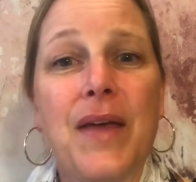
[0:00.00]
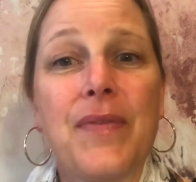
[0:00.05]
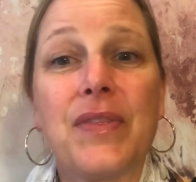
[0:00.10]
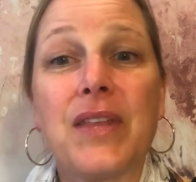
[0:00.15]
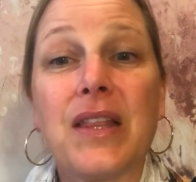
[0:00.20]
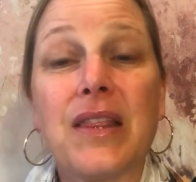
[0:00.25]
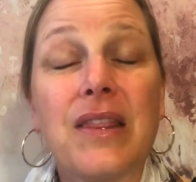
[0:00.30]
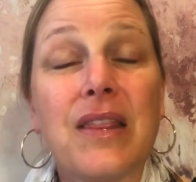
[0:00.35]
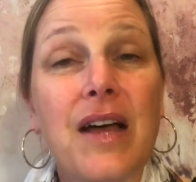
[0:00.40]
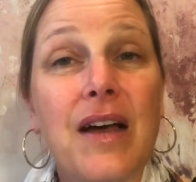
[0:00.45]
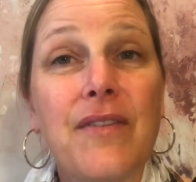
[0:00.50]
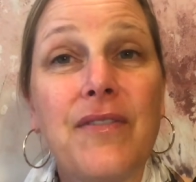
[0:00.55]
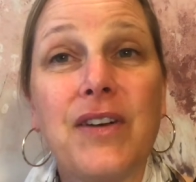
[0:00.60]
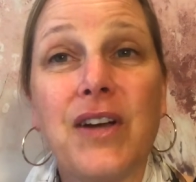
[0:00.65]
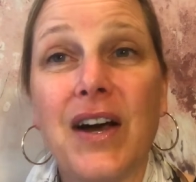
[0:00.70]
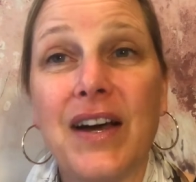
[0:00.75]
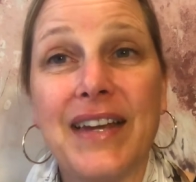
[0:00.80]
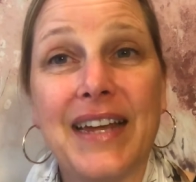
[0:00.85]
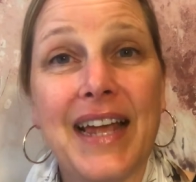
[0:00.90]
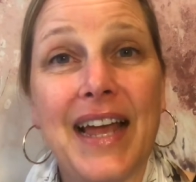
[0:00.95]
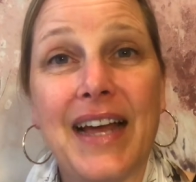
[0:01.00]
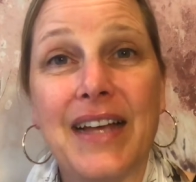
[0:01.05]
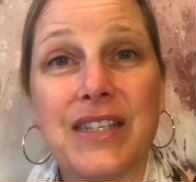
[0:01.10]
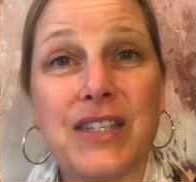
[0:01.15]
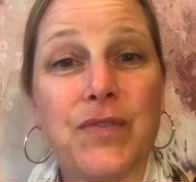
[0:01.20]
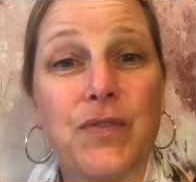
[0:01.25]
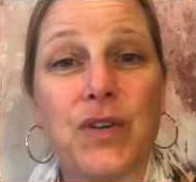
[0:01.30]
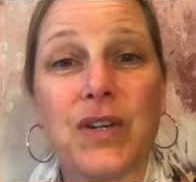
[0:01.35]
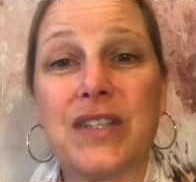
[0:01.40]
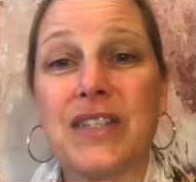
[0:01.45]
The love God has
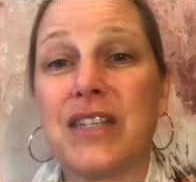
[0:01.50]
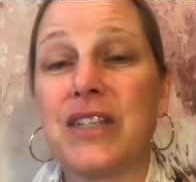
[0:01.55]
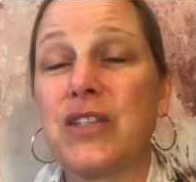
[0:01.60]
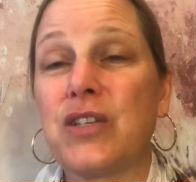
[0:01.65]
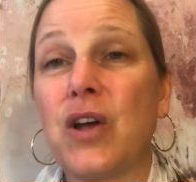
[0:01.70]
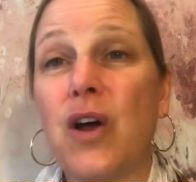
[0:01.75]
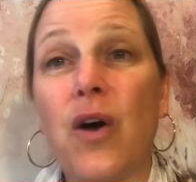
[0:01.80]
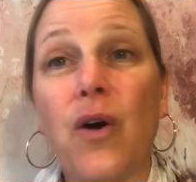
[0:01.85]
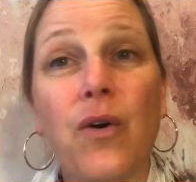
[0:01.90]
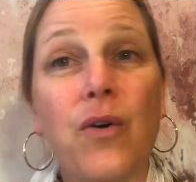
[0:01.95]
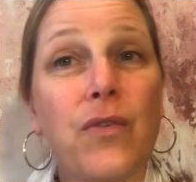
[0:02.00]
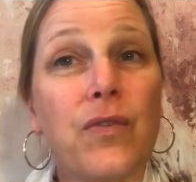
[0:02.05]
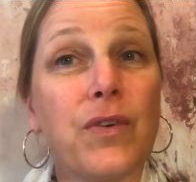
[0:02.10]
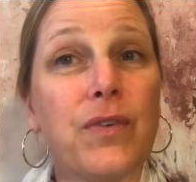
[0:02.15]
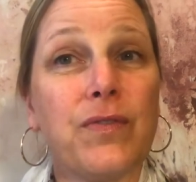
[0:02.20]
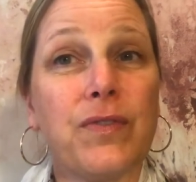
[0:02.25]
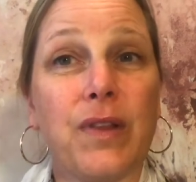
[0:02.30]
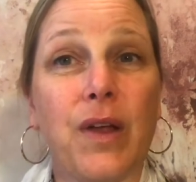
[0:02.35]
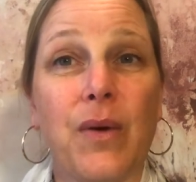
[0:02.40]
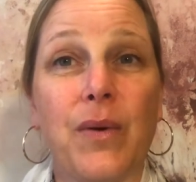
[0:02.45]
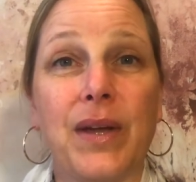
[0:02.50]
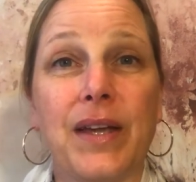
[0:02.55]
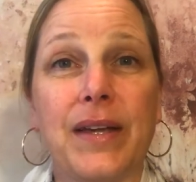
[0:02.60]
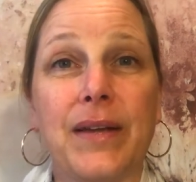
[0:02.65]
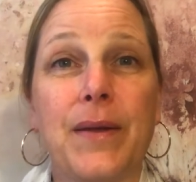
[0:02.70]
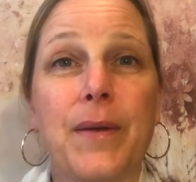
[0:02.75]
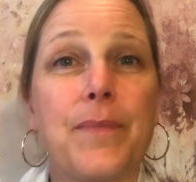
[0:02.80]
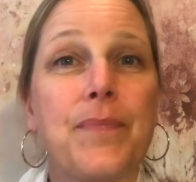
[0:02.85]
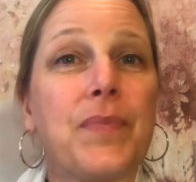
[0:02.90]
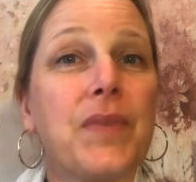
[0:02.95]
for us is overflowing,
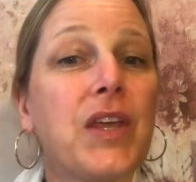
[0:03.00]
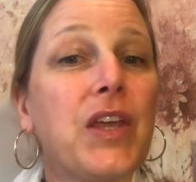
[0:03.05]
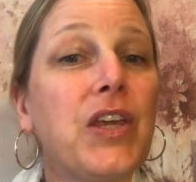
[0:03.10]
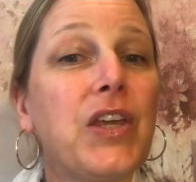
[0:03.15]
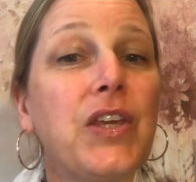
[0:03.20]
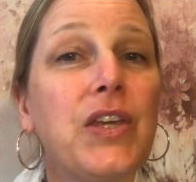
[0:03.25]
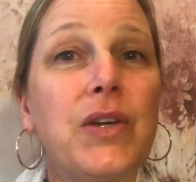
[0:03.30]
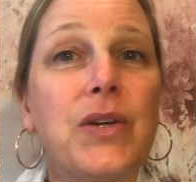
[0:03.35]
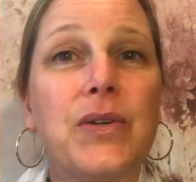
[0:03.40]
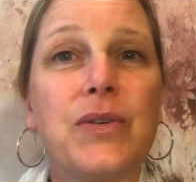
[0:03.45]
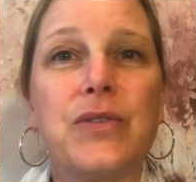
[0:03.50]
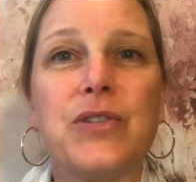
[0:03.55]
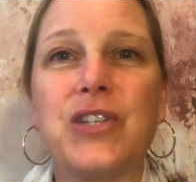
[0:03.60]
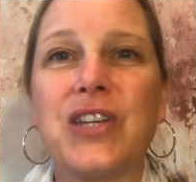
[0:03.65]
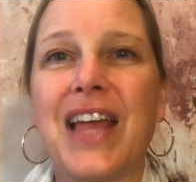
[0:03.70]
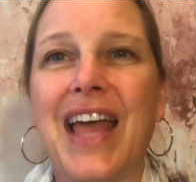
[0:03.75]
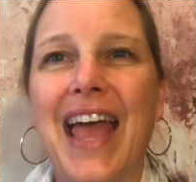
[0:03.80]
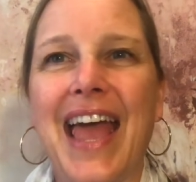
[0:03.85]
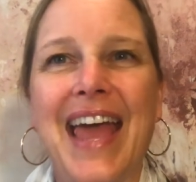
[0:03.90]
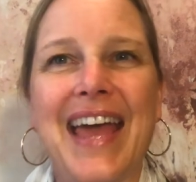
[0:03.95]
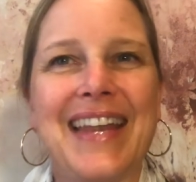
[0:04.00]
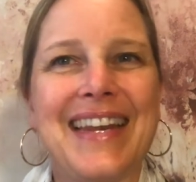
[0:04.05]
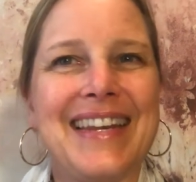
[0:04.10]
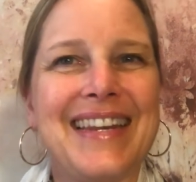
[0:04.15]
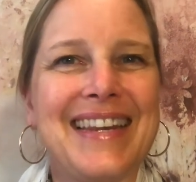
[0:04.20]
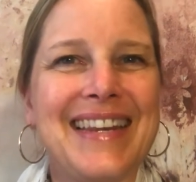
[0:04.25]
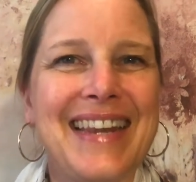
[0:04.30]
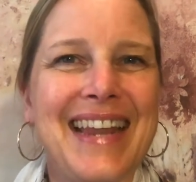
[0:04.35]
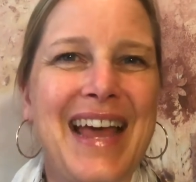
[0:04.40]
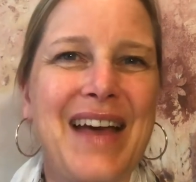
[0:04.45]
huge,
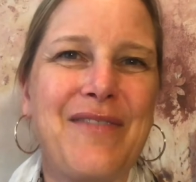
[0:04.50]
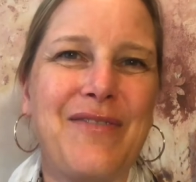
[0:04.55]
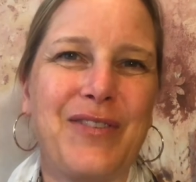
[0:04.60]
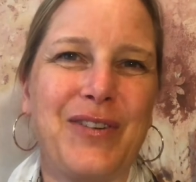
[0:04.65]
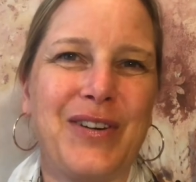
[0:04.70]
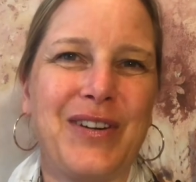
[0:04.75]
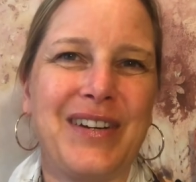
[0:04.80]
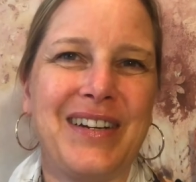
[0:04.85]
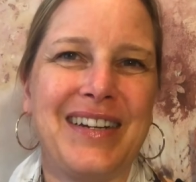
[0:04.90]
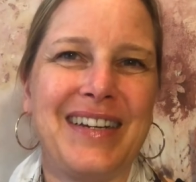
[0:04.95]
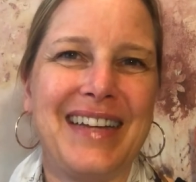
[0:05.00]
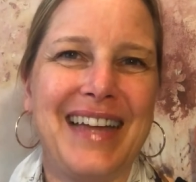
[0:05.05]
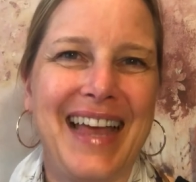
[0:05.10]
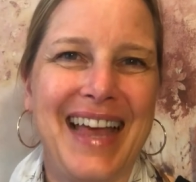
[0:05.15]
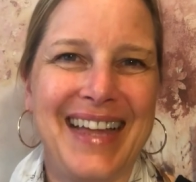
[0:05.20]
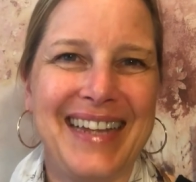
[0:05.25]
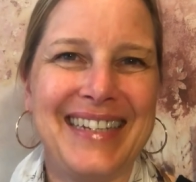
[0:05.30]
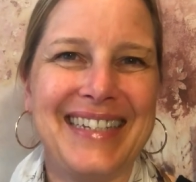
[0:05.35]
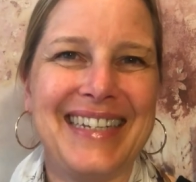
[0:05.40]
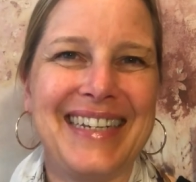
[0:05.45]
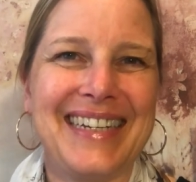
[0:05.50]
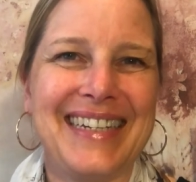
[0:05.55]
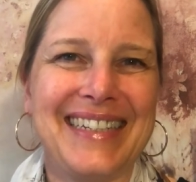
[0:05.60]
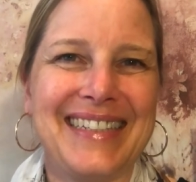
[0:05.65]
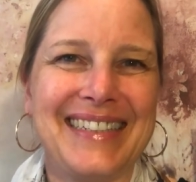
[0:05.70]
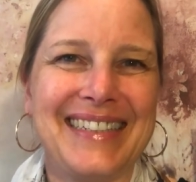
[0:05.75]
and never ending.